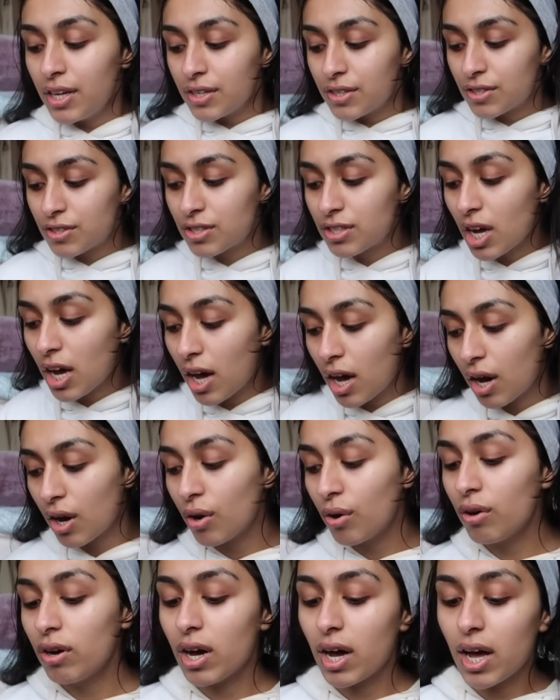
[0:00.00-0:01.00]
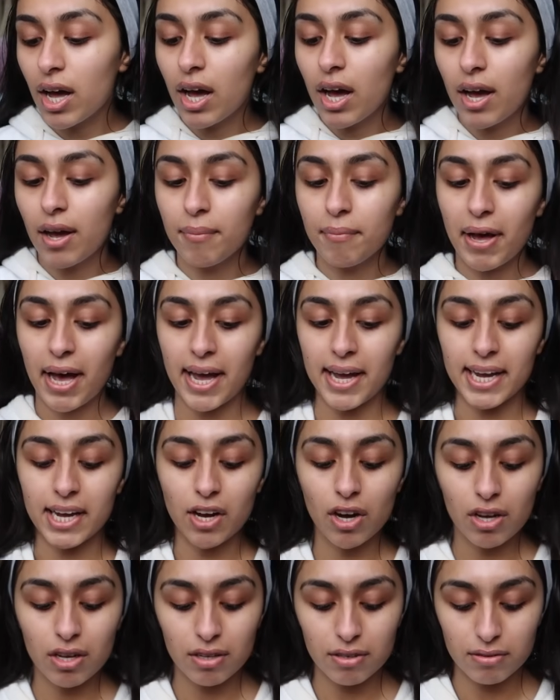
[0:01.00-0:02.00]
So I
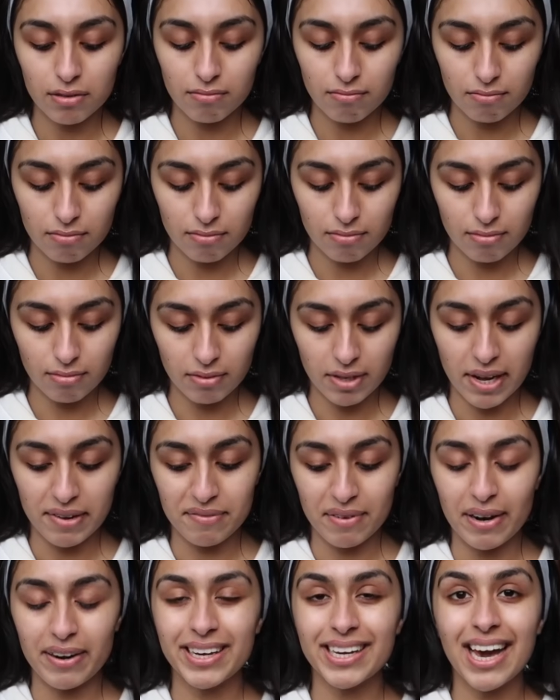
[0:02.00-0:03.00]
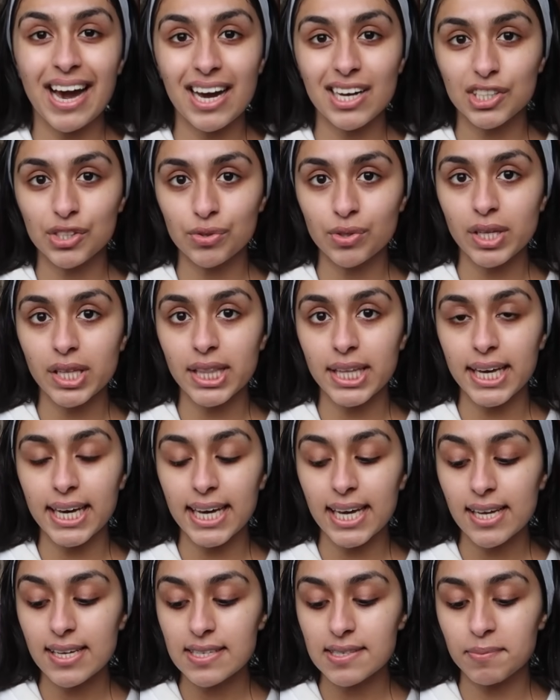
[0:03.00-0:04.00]
got like very casual
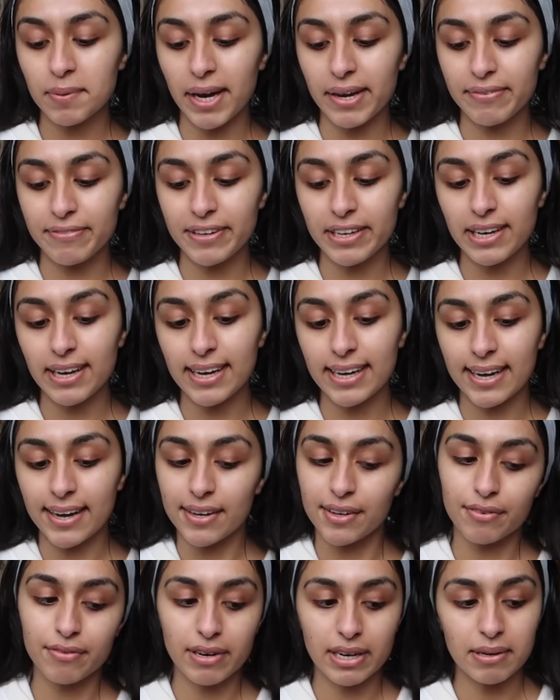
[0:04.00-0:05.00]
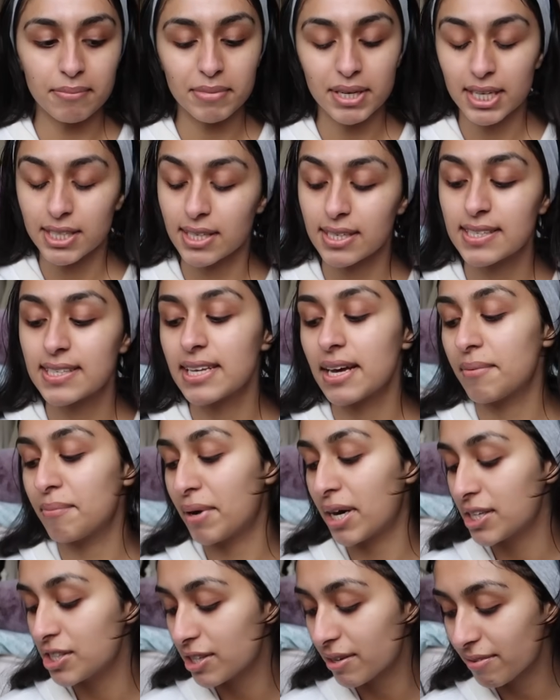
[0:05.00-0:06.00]
things, but I feel like I can really mix and
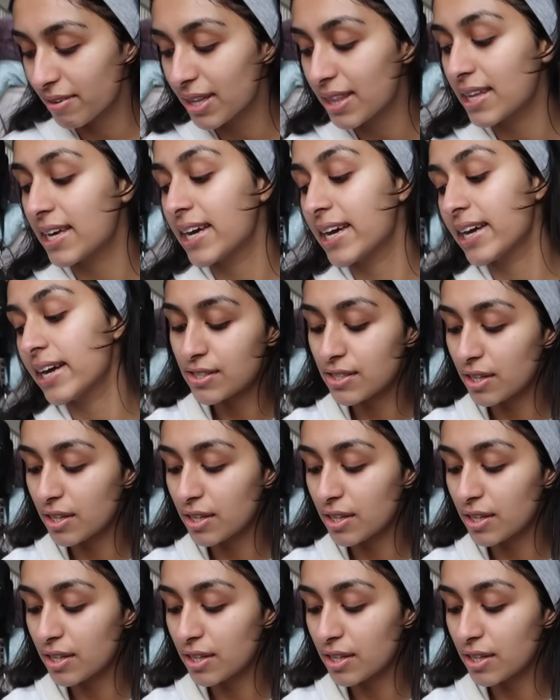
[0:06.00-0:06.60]
match everything.